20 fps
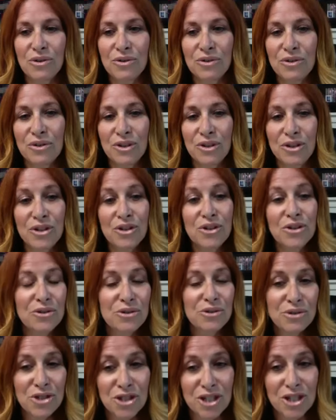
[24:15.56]

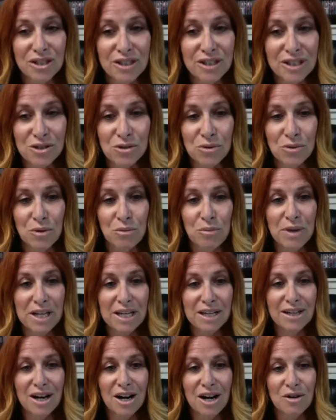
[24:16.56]
you shared this with me
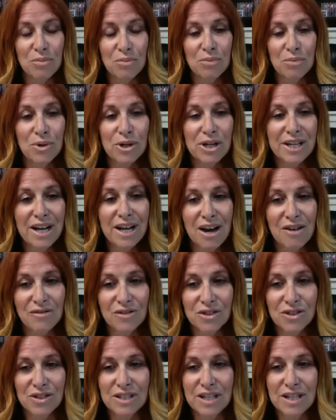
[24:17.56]
in our
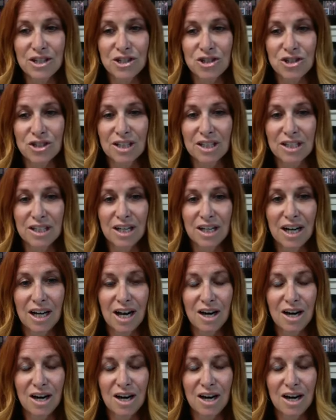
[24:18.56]
pre-conversation.